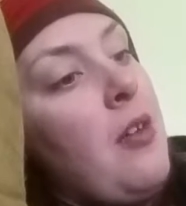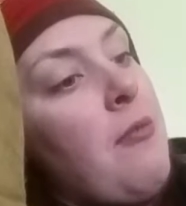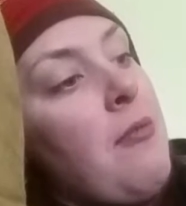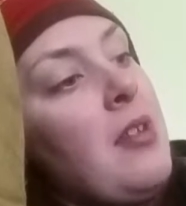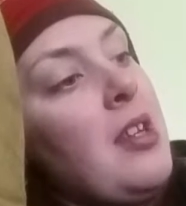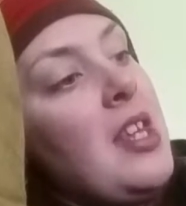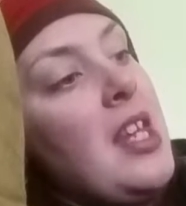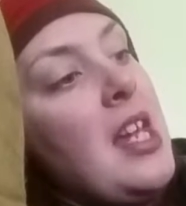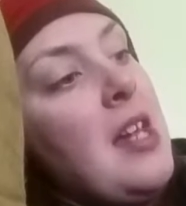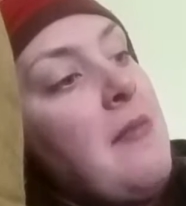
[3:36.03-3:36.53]

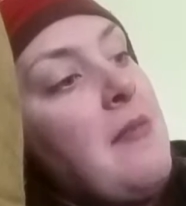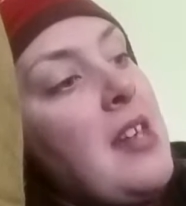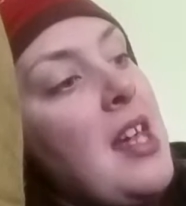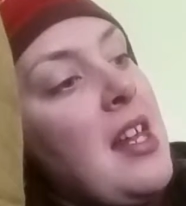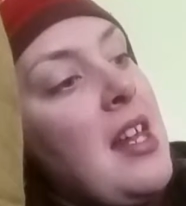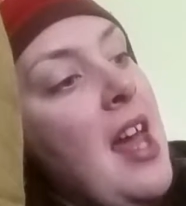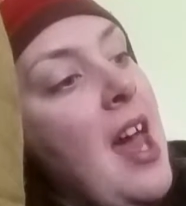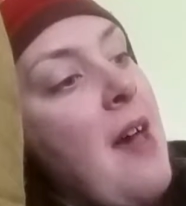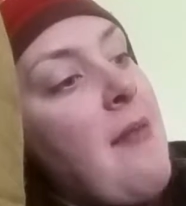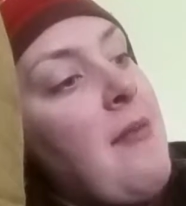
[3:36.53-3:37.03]
Relieved
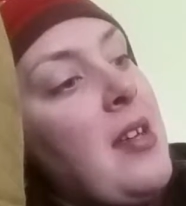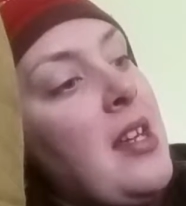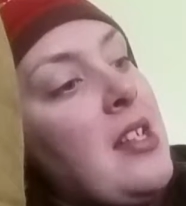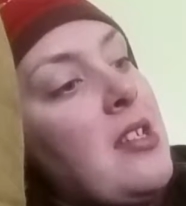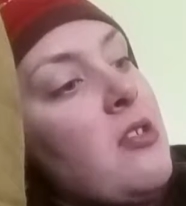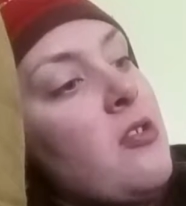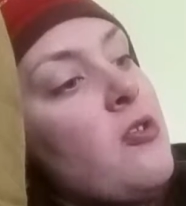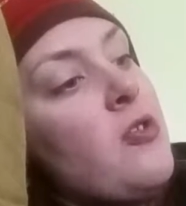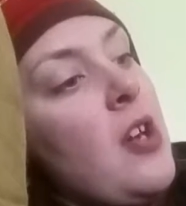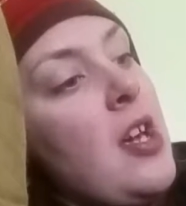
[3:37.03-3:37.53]
at having
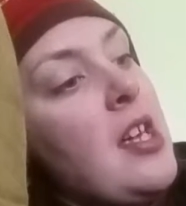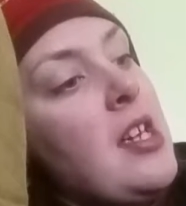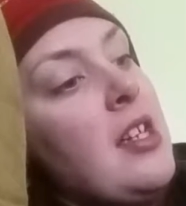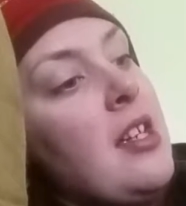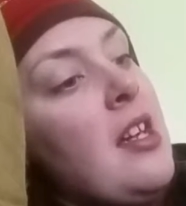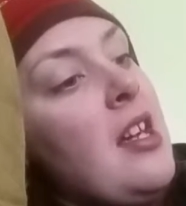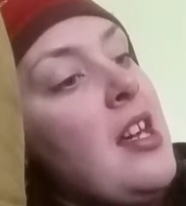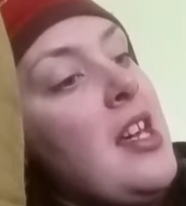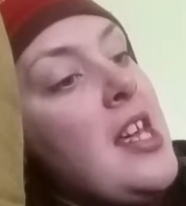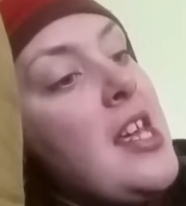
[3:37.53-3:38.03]
it straight,
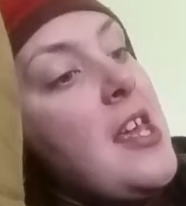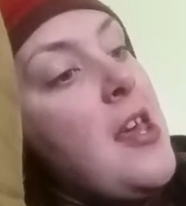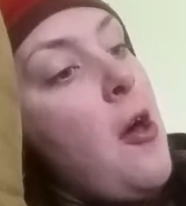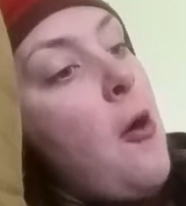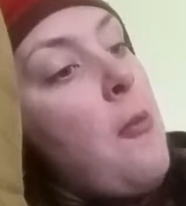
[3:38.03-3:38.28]
he